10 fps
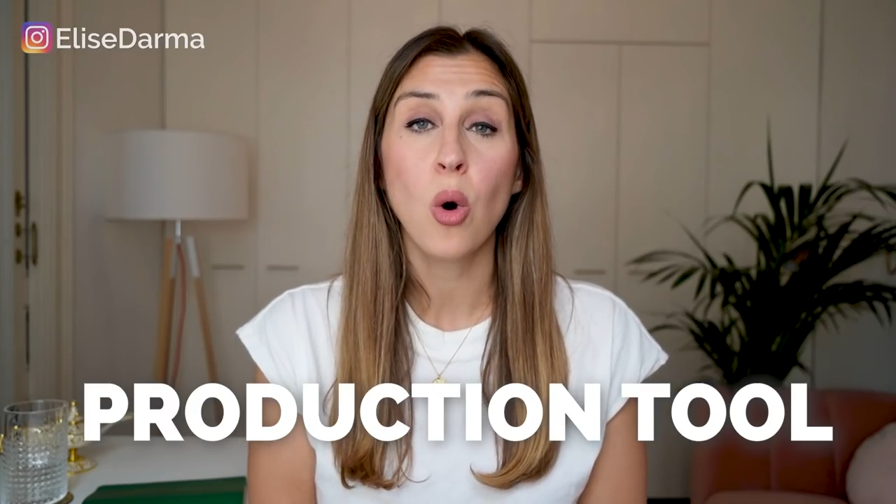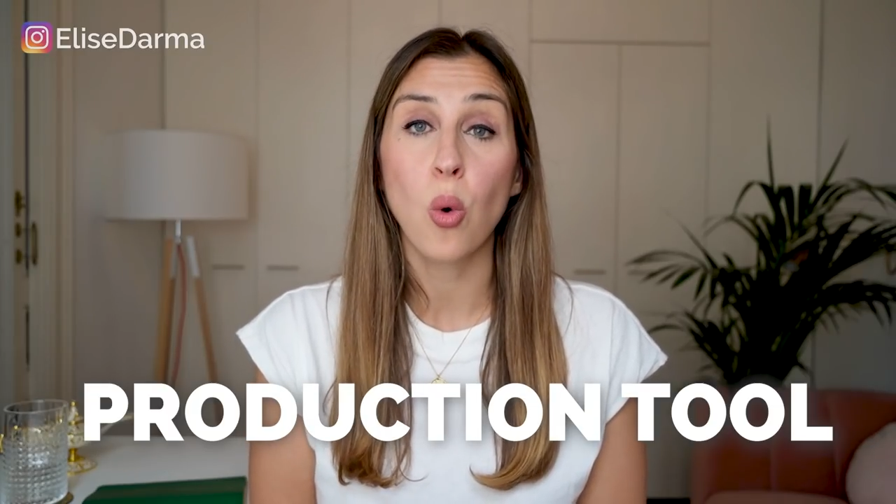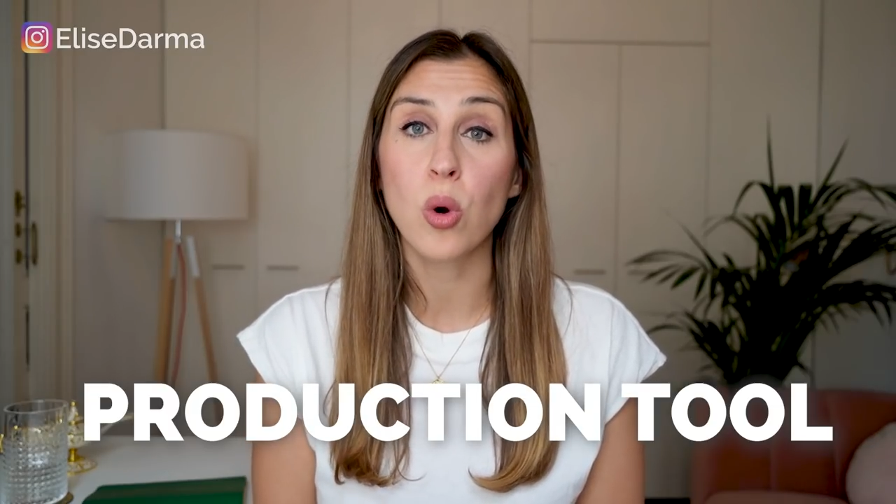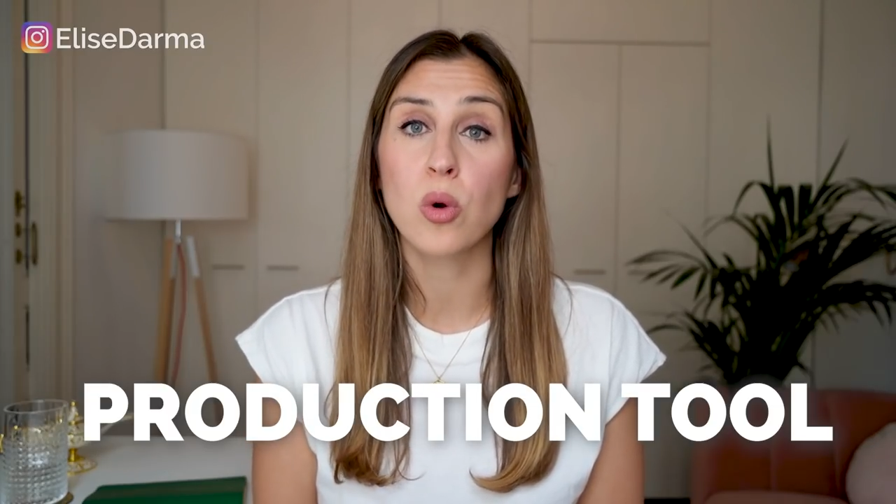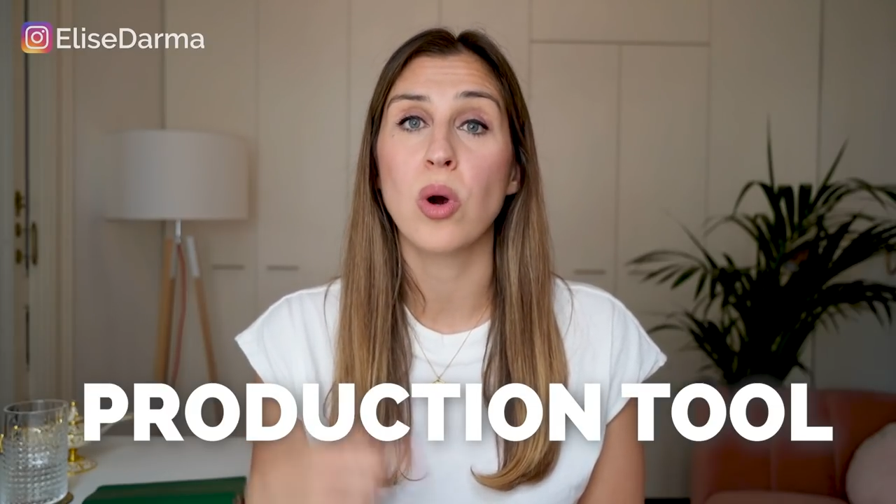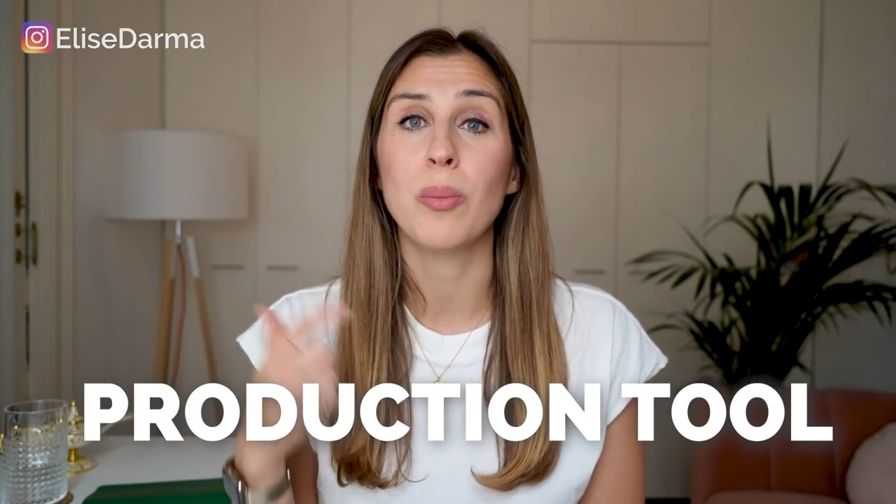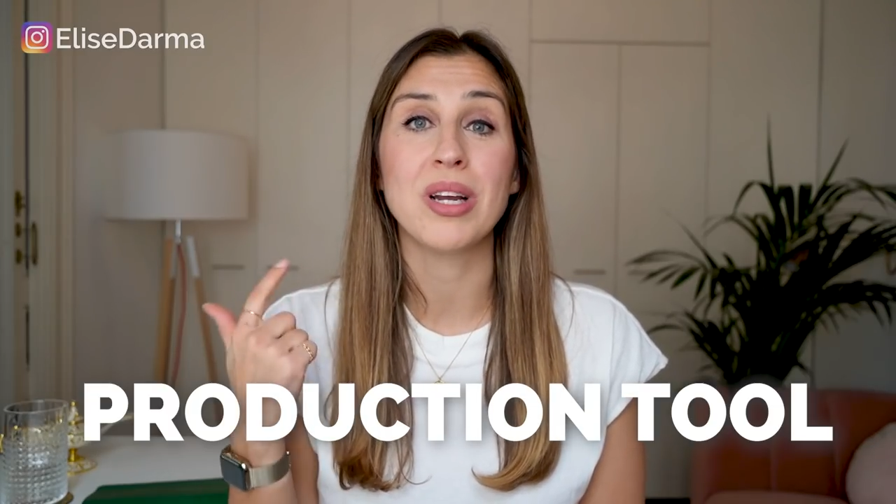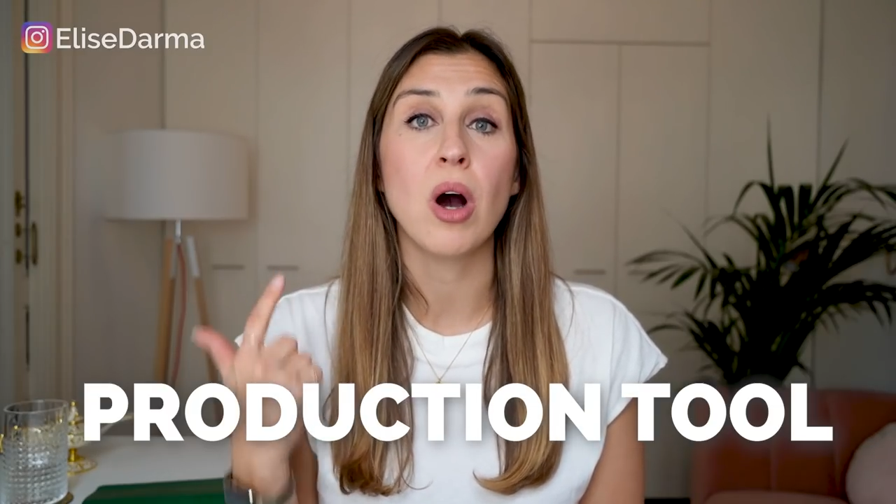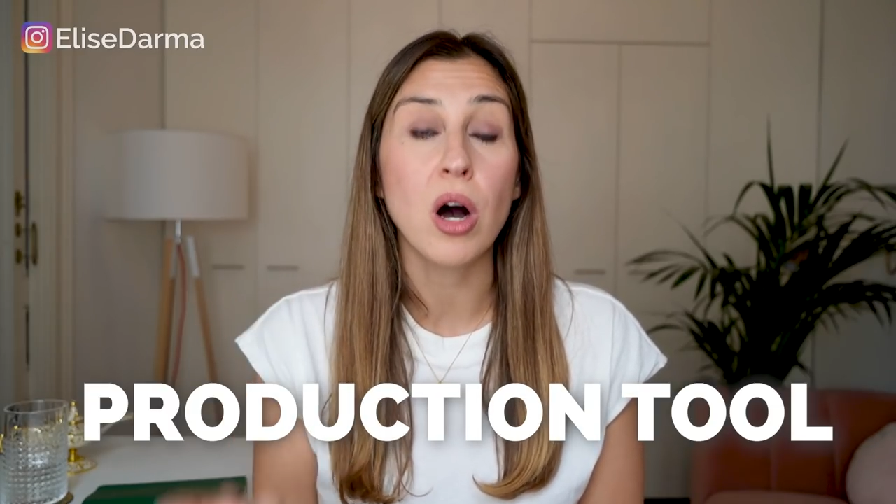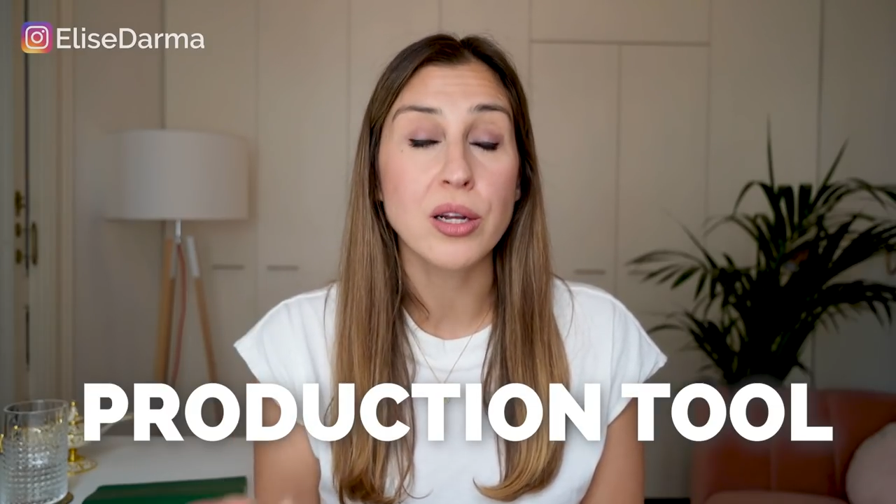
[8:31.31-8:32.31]
or what
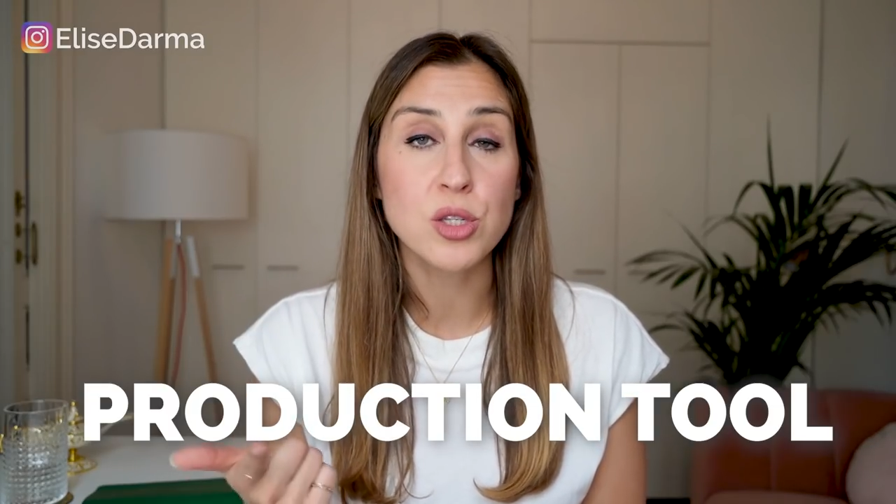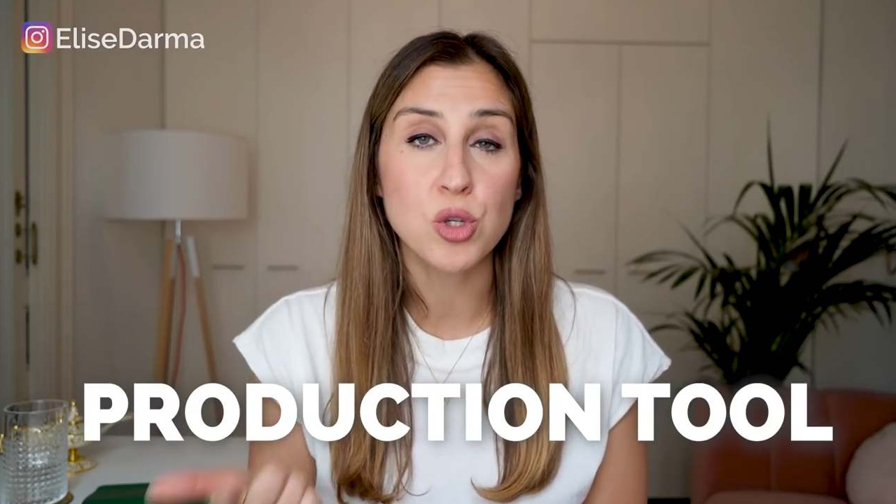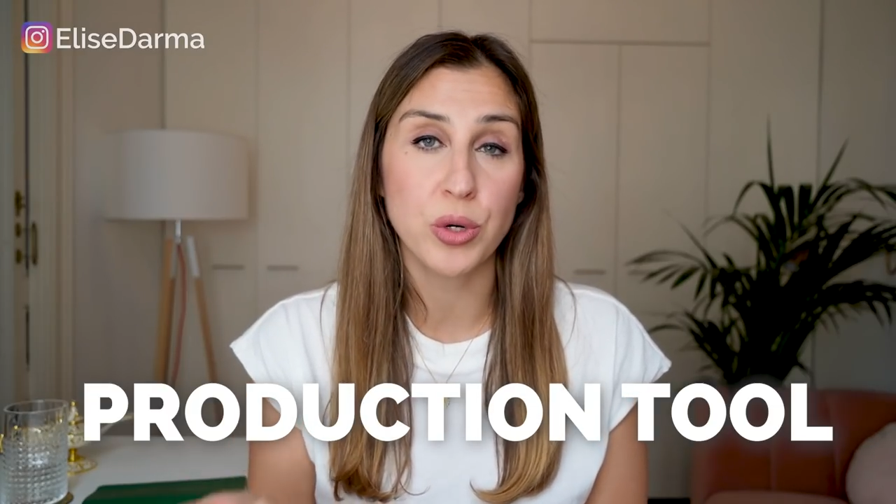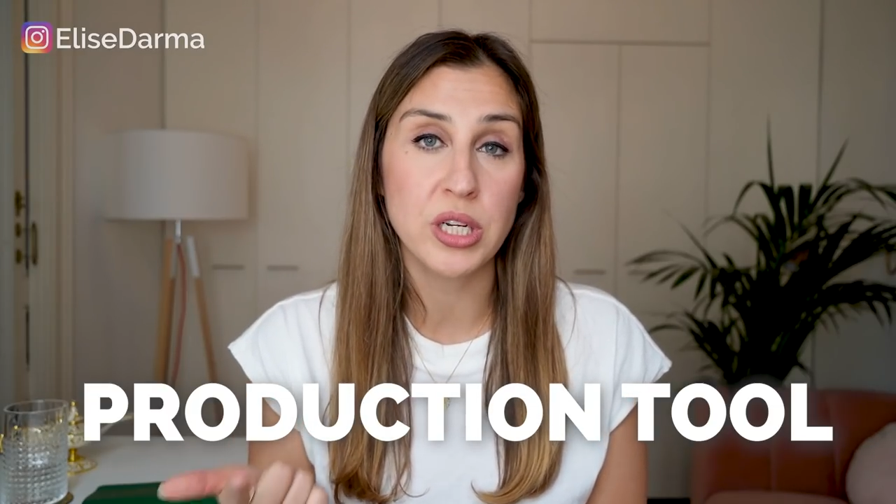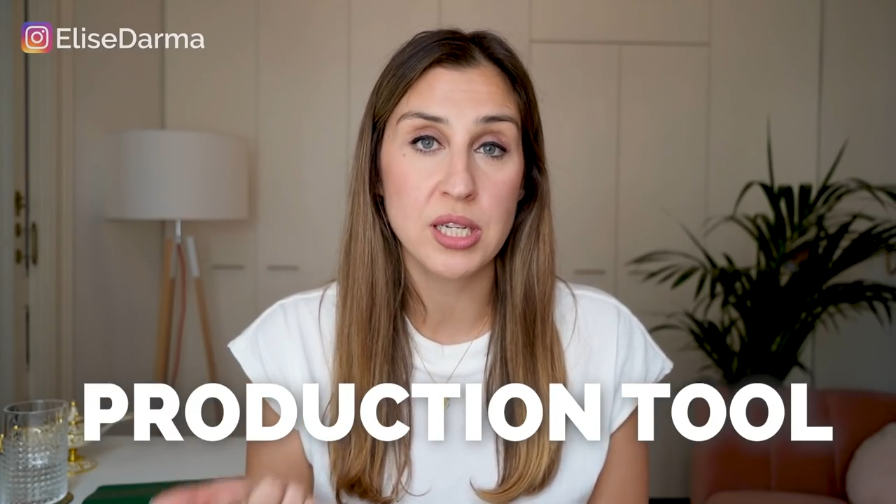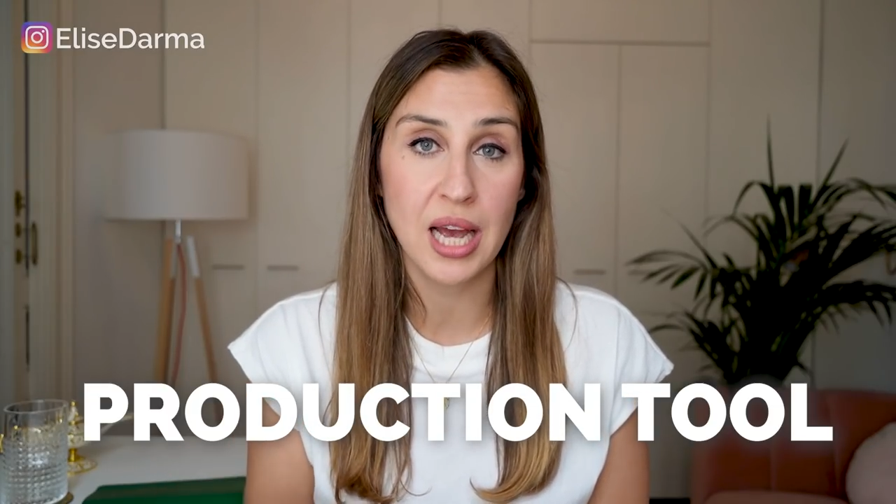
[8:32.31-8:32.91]
my on-screen